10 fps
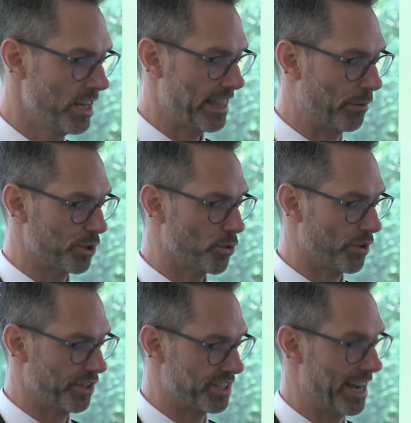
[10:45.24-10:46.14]
that will
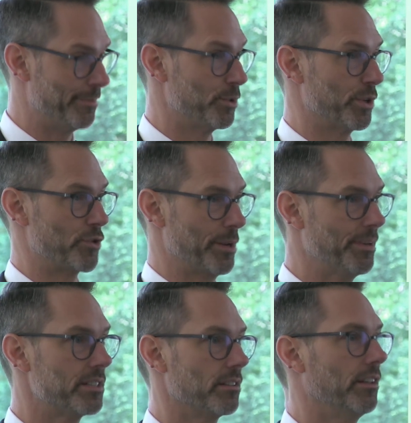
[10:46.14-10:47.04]
shorten the time to a
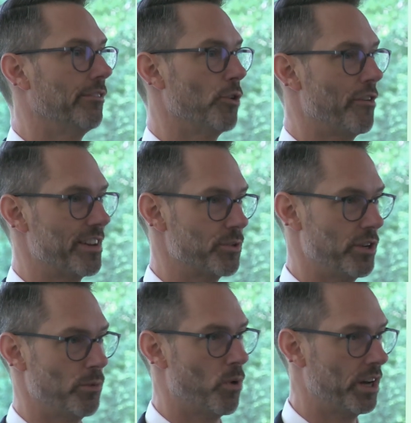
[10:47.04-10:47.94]
treatment if you have
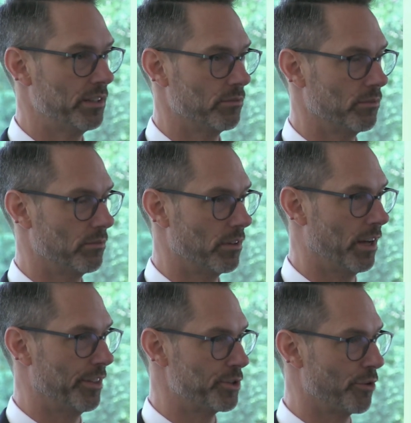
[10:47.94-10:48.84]
SOD1, um,
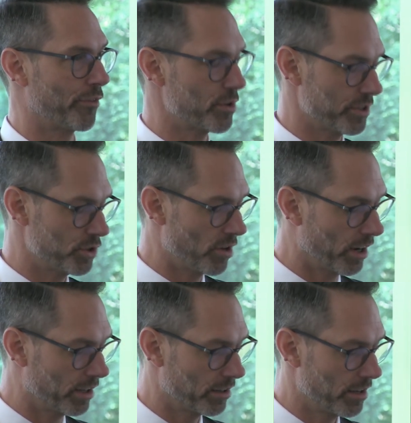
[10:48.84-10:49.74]
uh, the tofersen
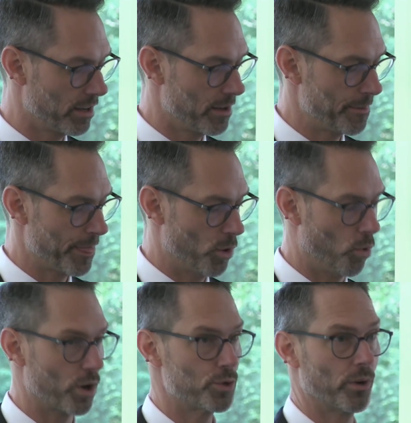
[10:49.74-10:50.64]
drug,
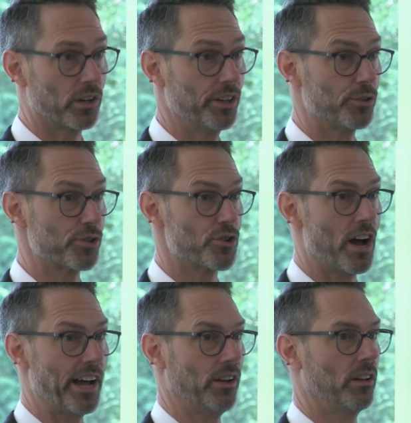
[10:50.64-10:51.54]
or to a clinical
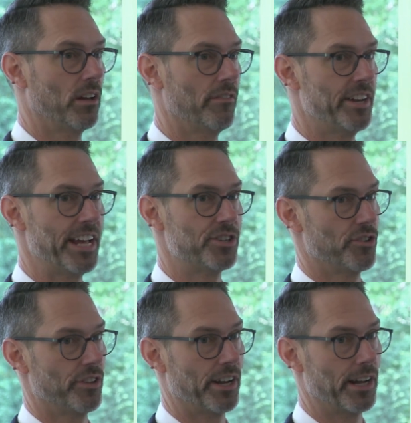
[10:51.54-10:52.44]
trial of the
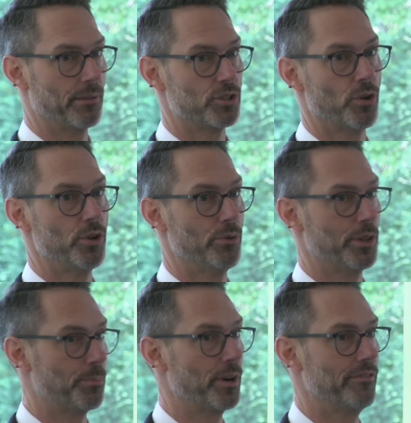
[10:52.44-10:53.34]
nature that I showed you in
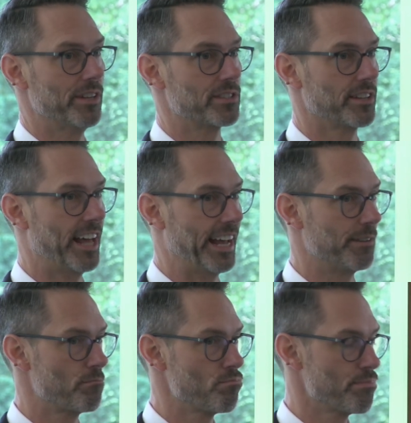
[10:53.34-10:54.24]
the previous slide.
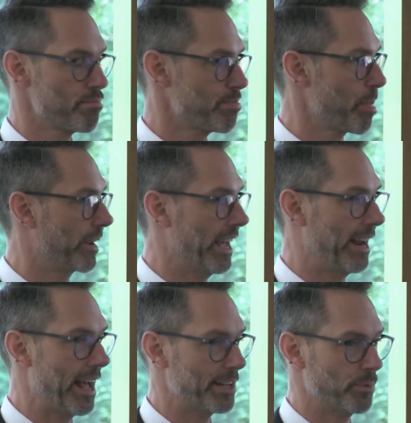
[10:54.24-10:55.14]

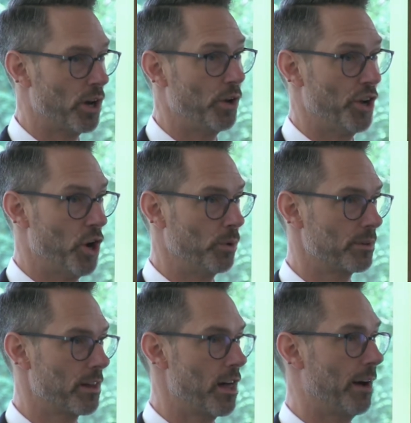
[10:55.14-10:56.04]
And as we all know,
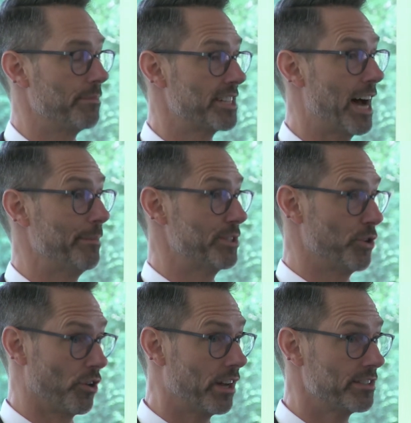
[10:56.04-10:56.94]
um, time is
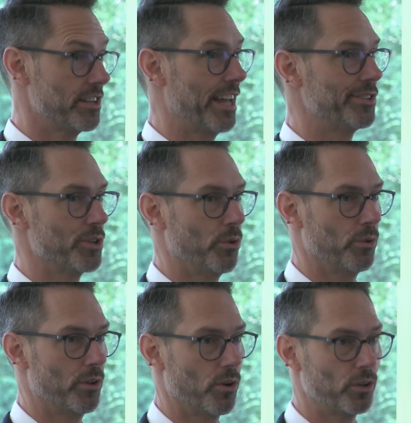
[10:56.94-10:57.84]
neurons, and so
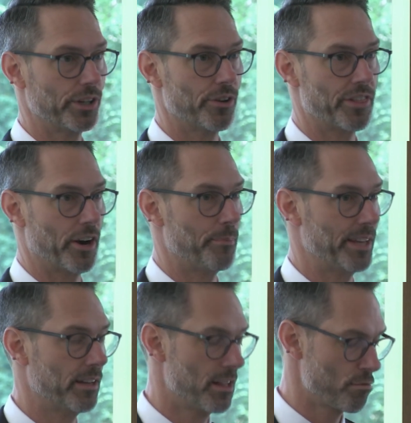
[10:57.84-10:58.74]
earlier
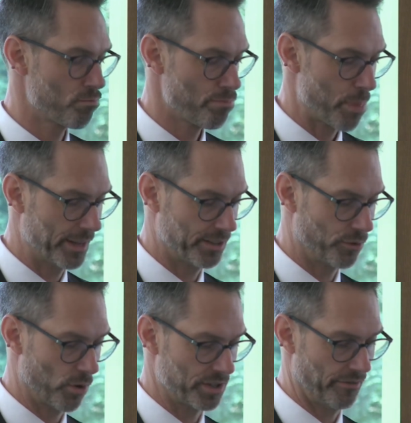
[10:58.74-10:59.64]
therapy is of
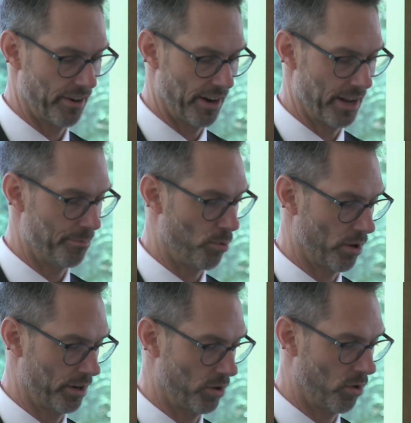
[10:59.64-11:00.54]
course a very
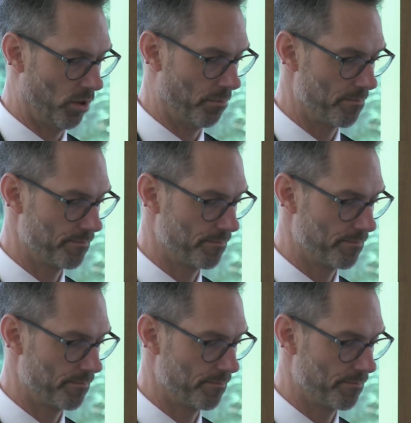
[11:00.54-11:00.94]
important goal.